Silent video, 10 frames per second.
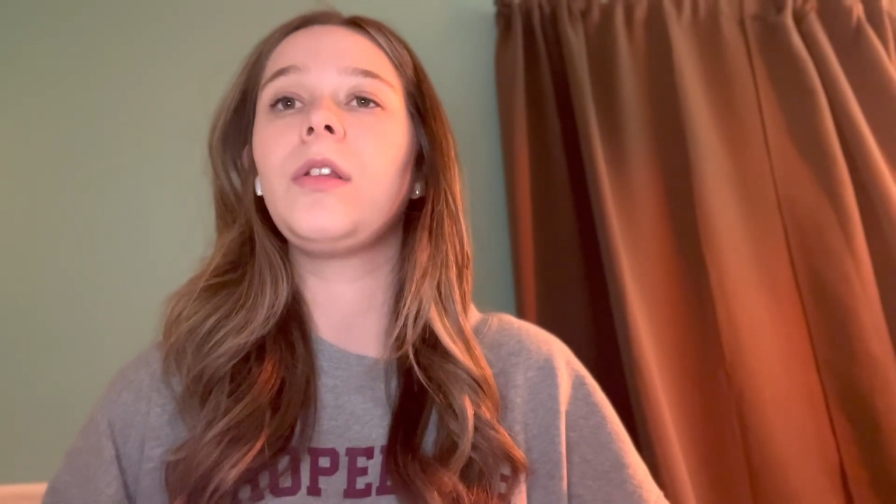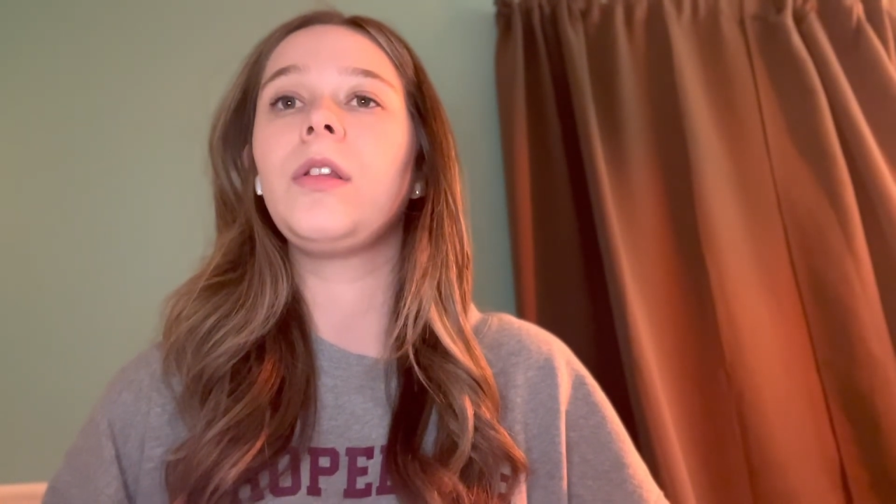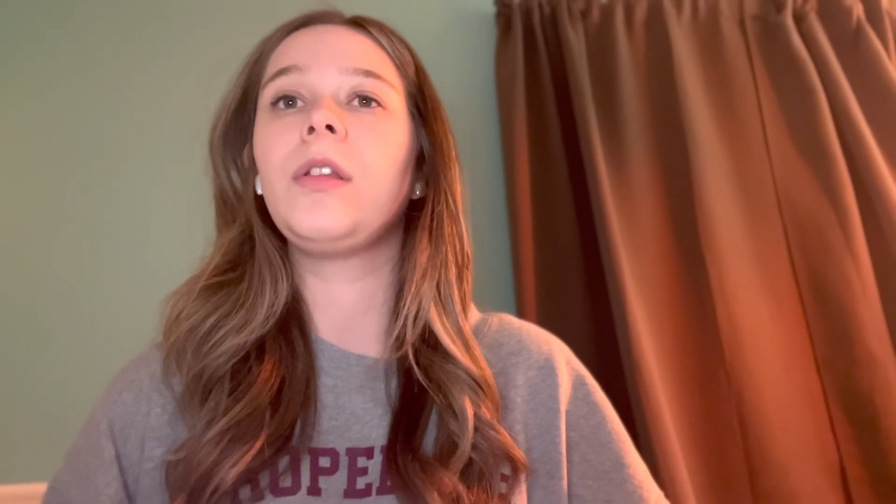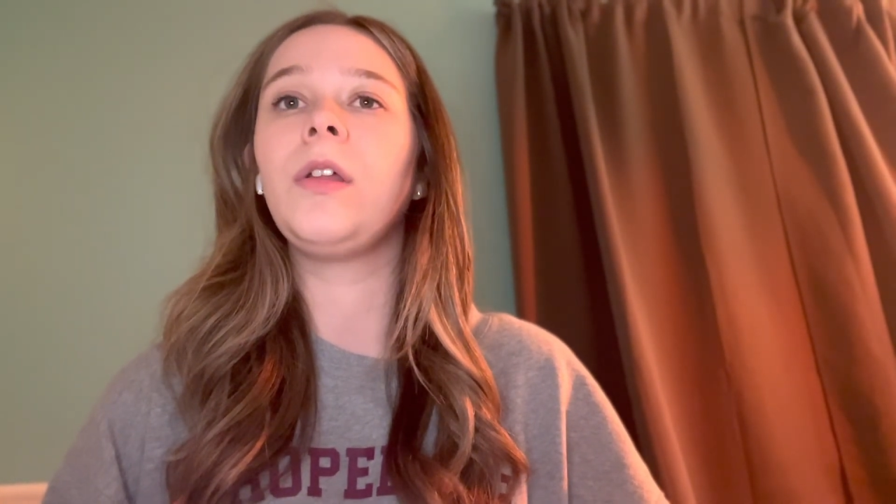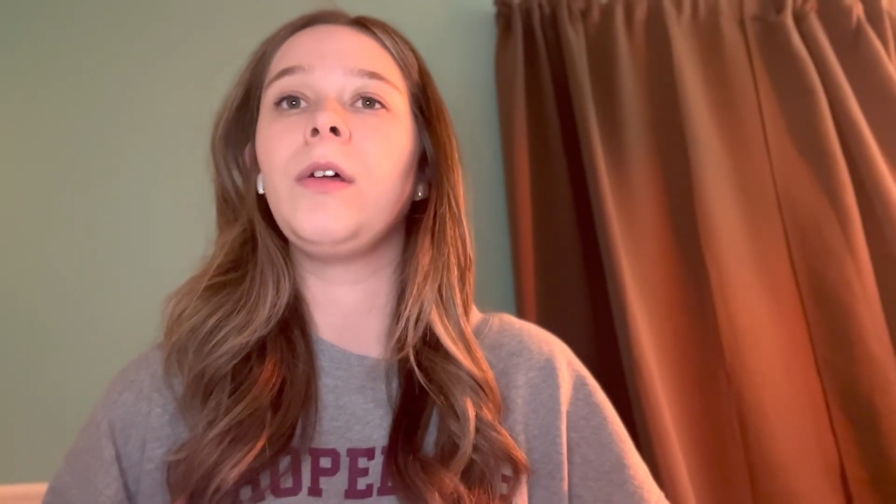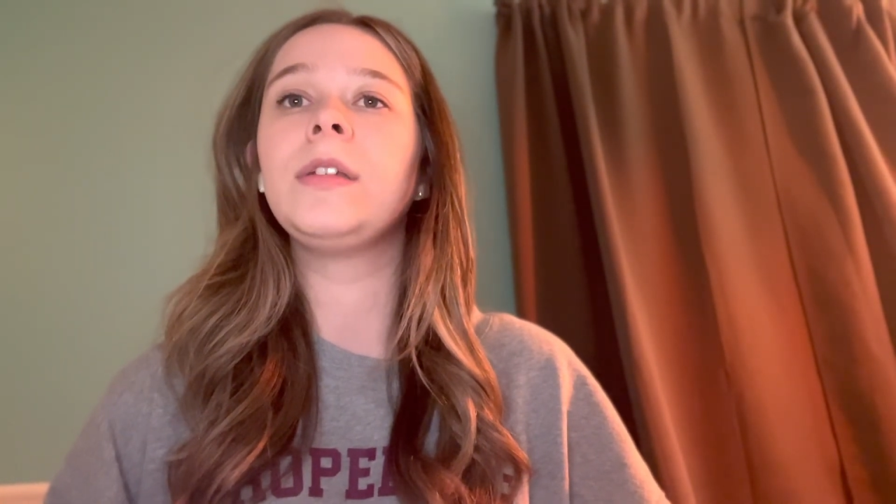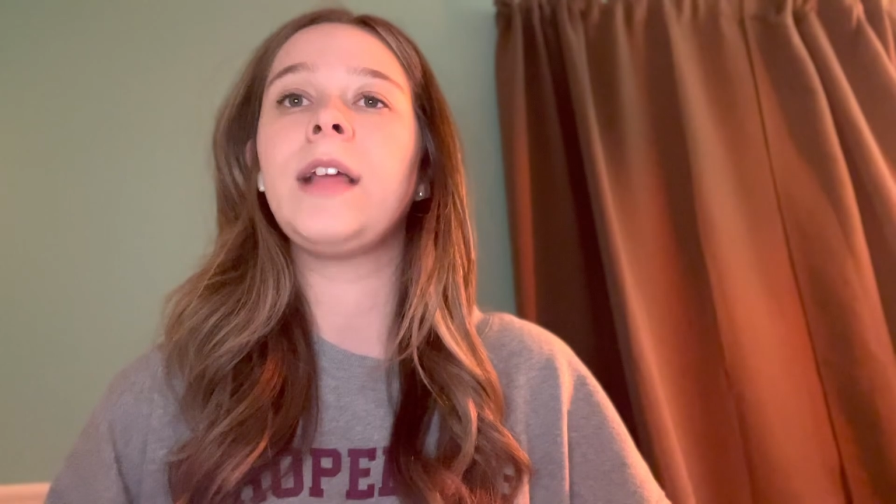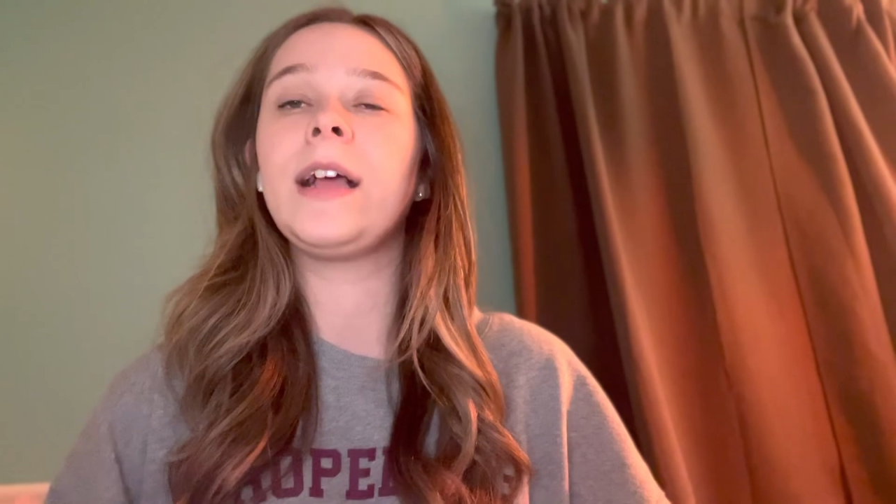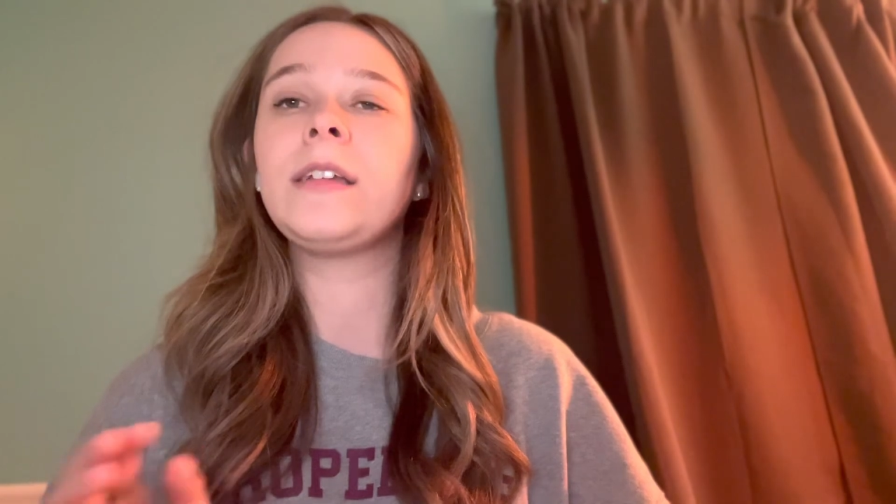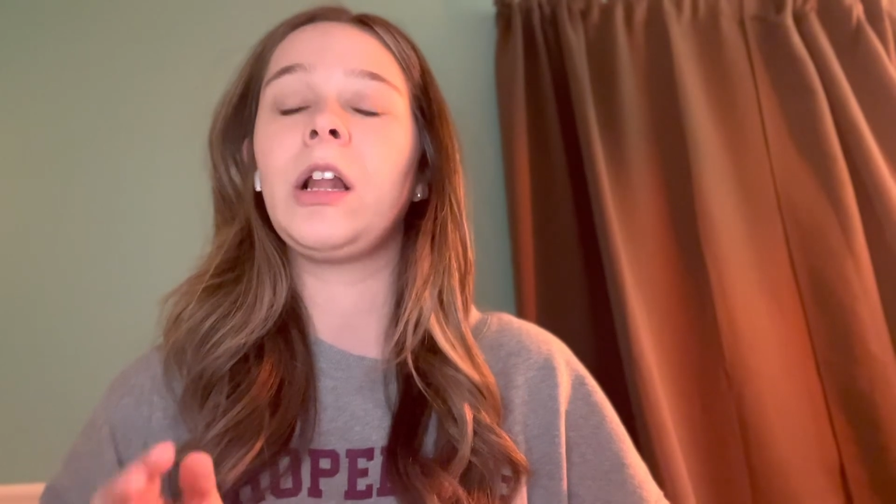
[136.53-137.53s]
the
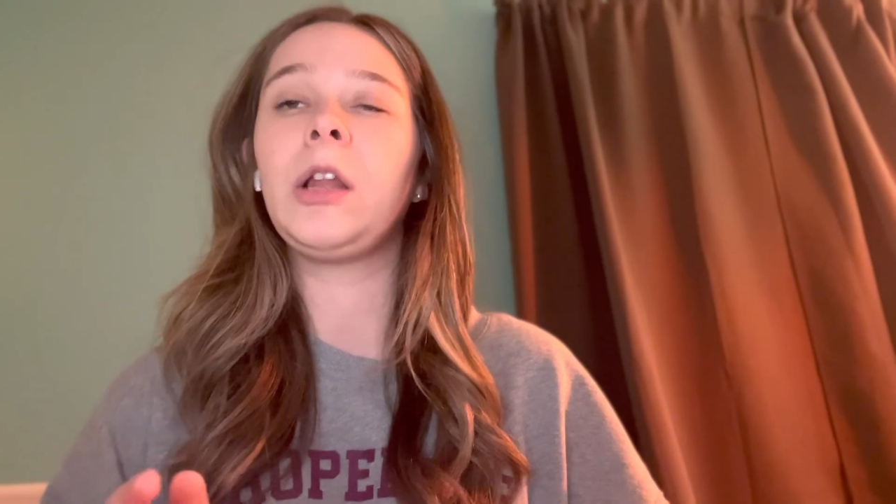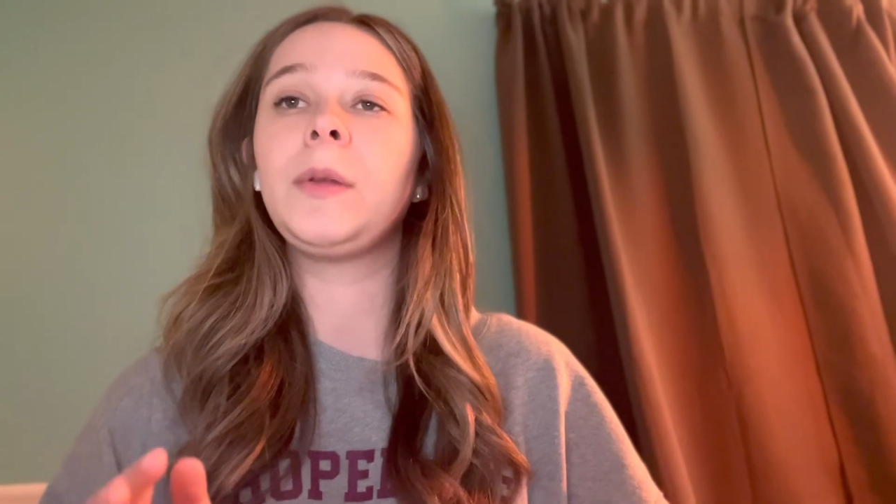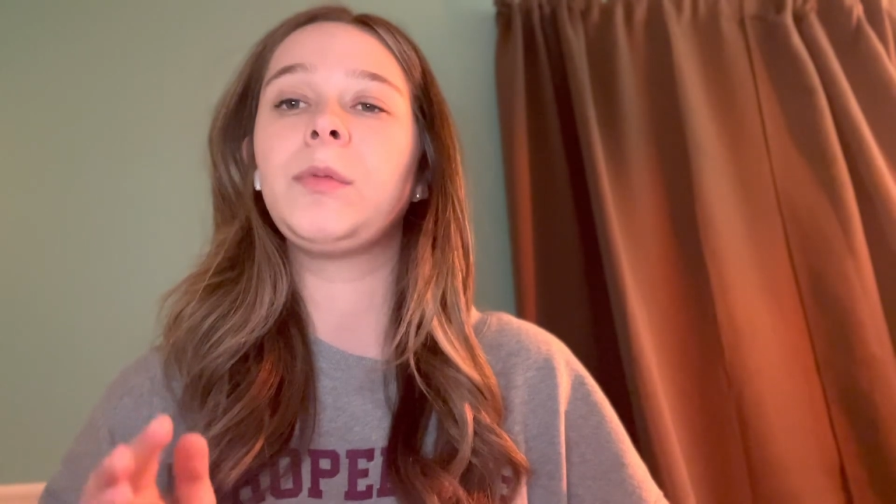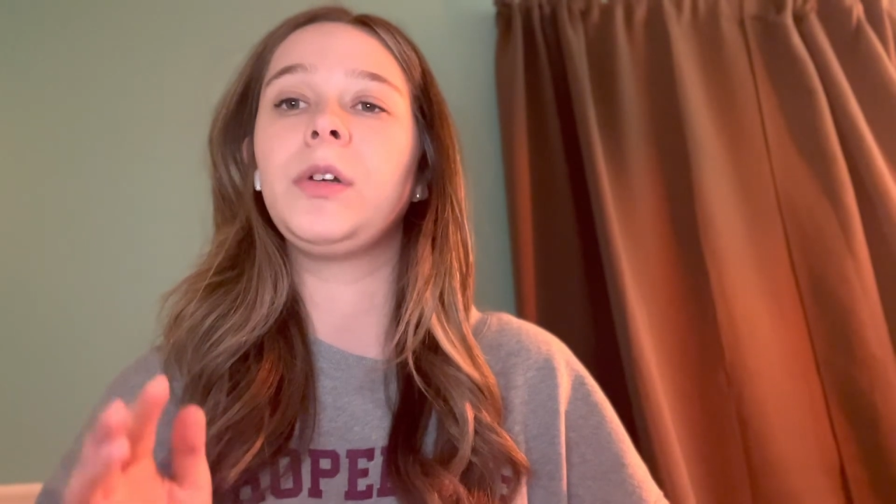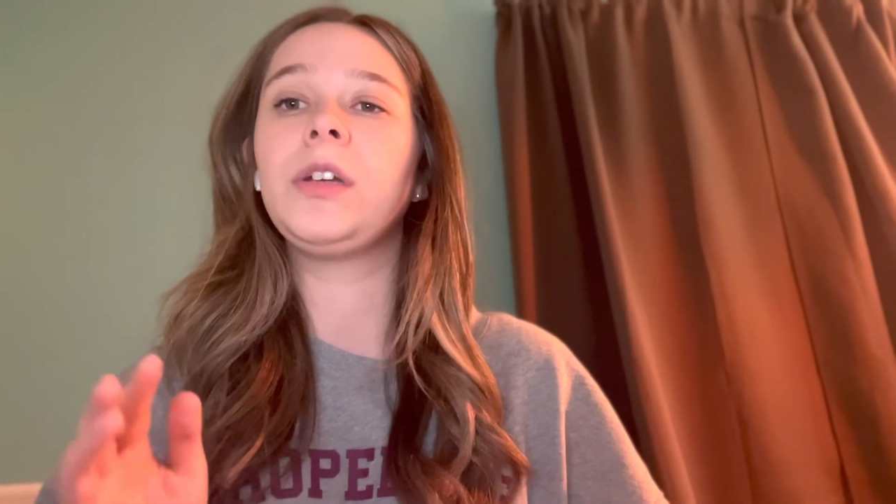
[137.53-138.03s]
text elements were